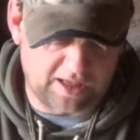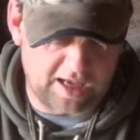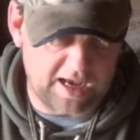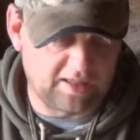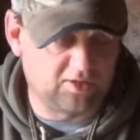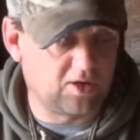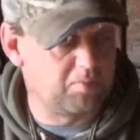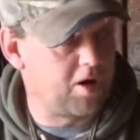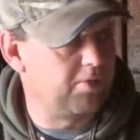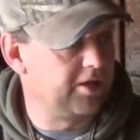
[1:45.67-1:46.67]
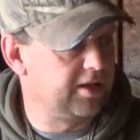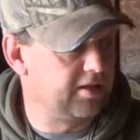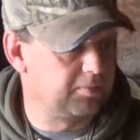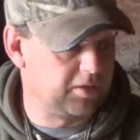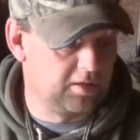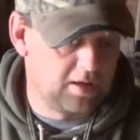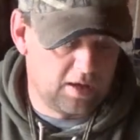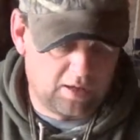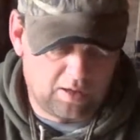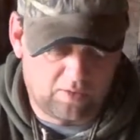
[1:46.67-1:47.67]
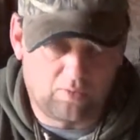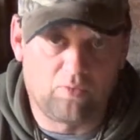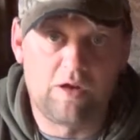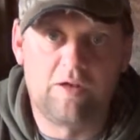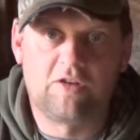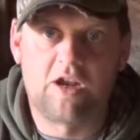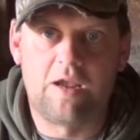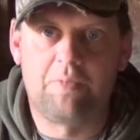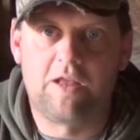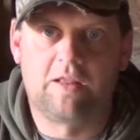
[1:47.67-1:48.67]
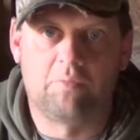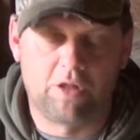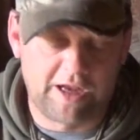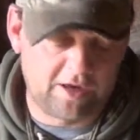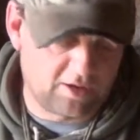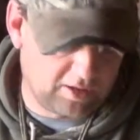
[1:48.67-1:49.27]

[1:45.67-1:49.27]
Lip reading: the head, so I'll probably end up reshaping the blade on